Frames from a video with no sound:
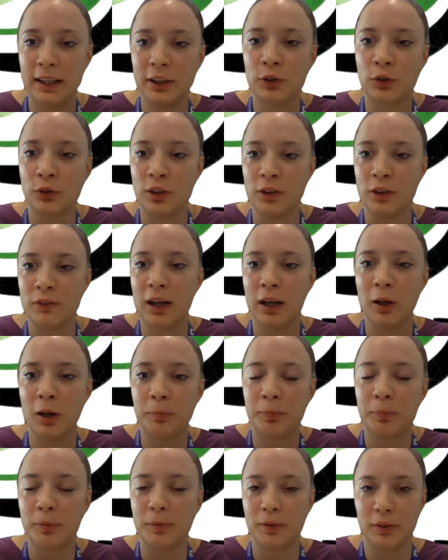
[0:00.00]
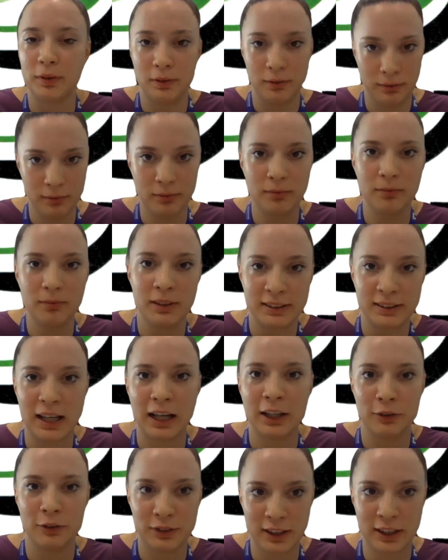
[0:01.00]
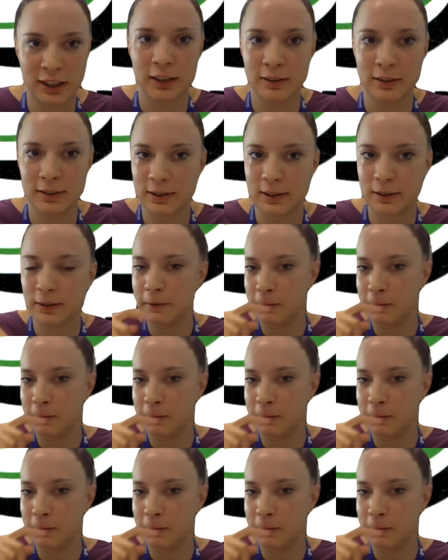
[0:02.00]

to develop this kind of skills?